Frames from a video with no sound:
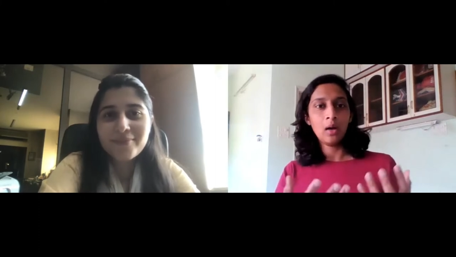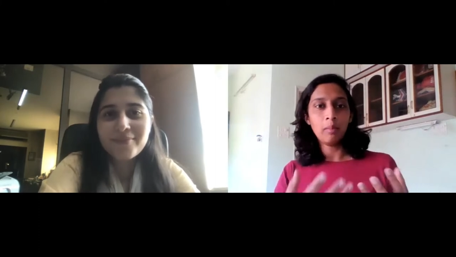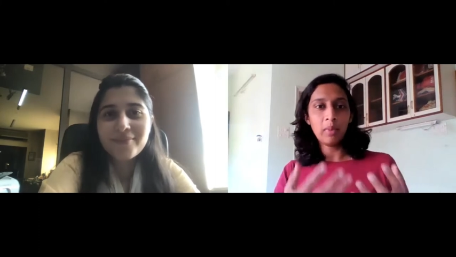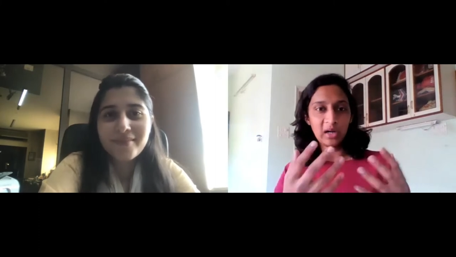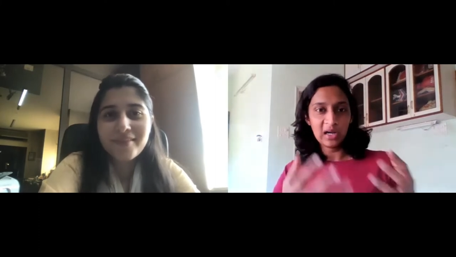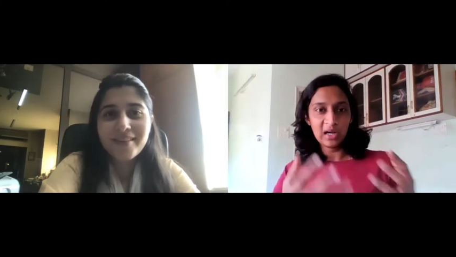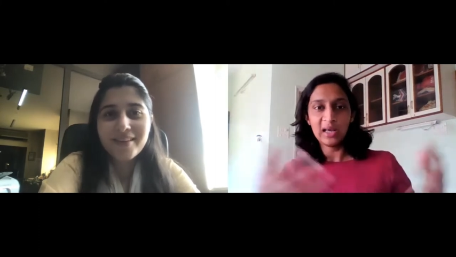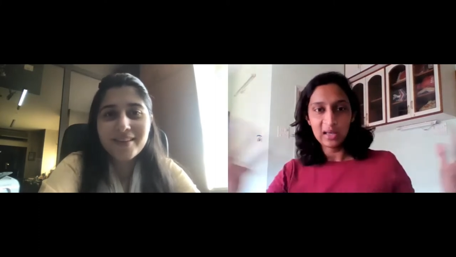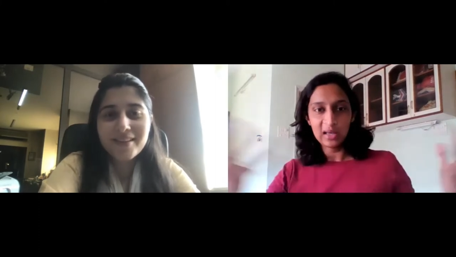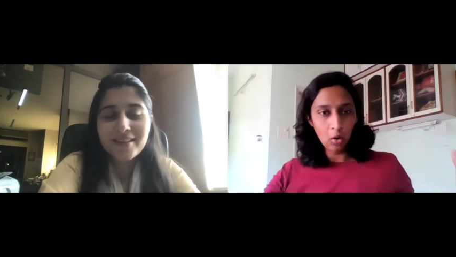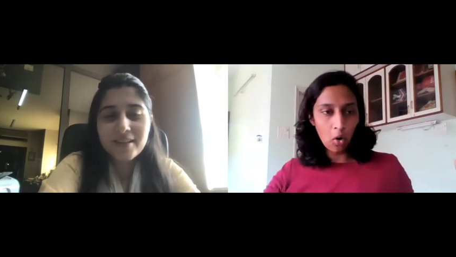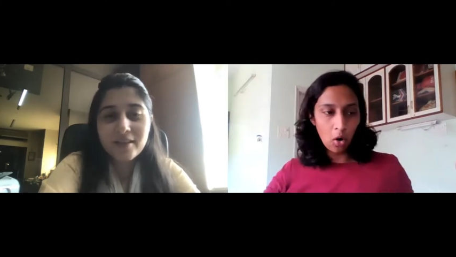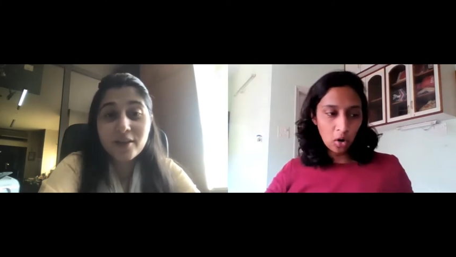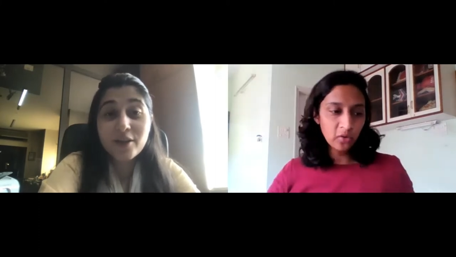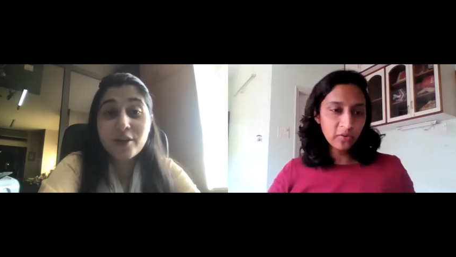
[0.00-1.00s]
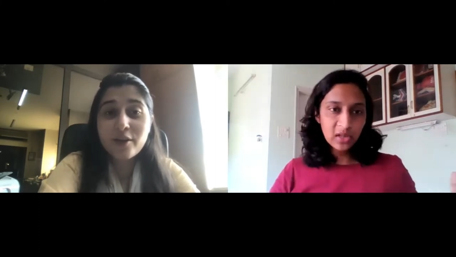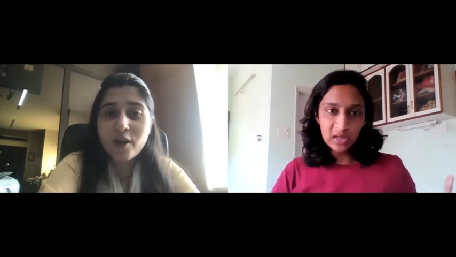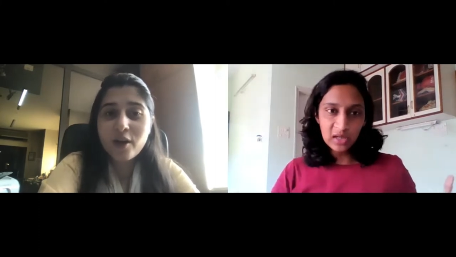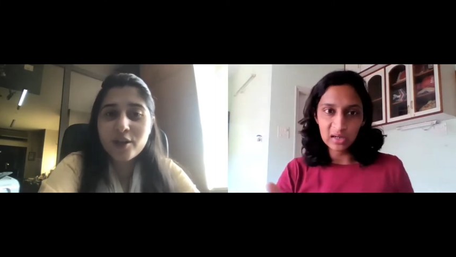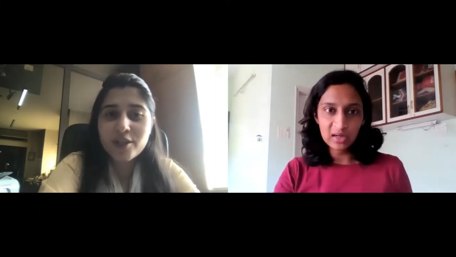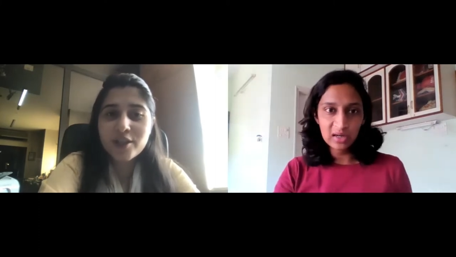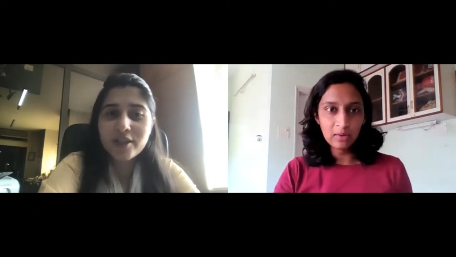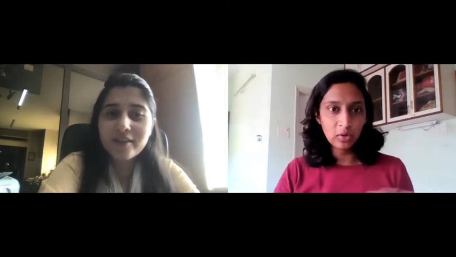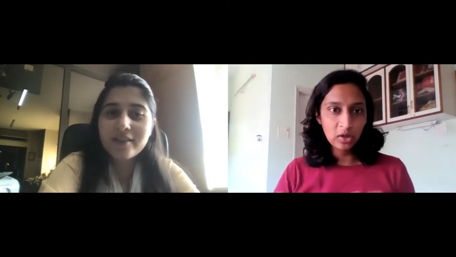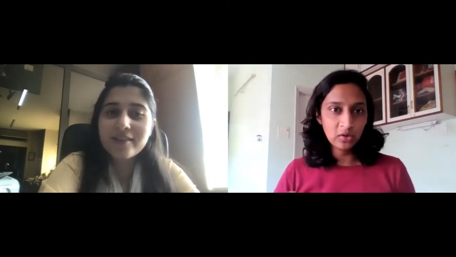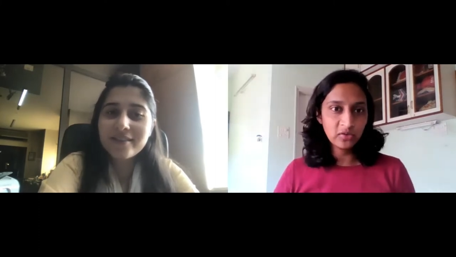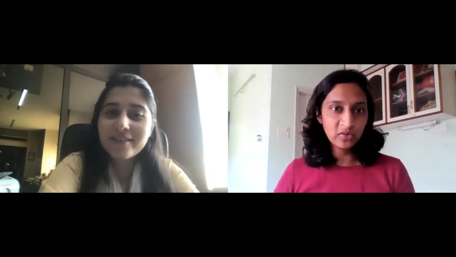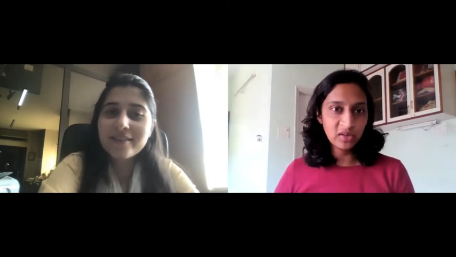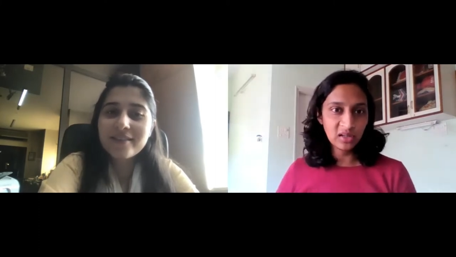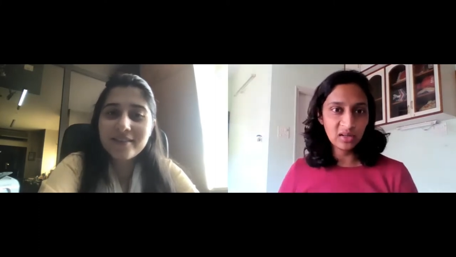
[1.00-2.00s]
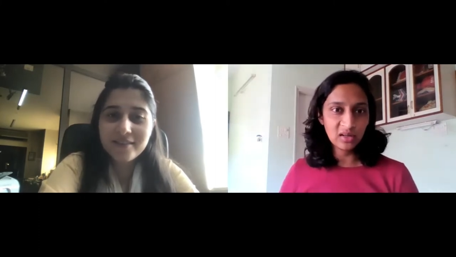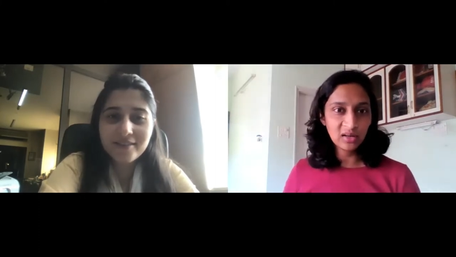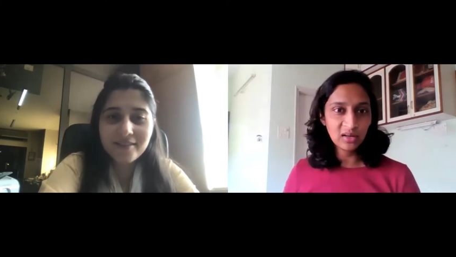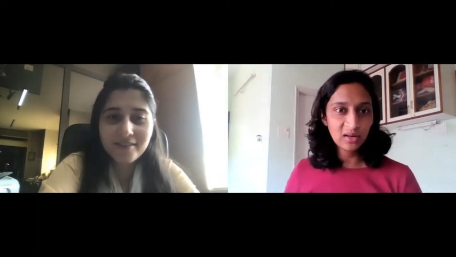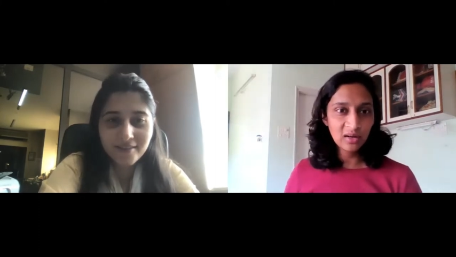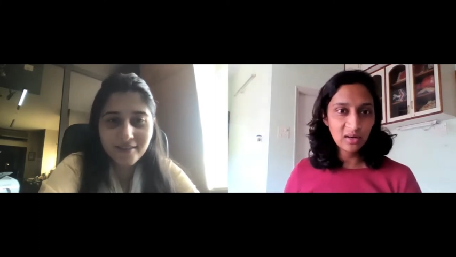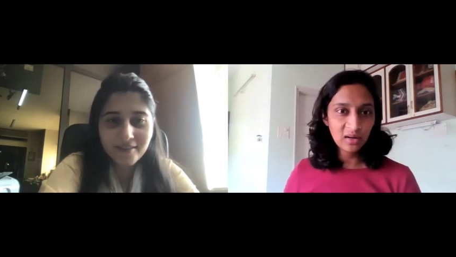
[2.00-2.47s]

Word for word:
Speaker 1: But like all over the country, what you've seen.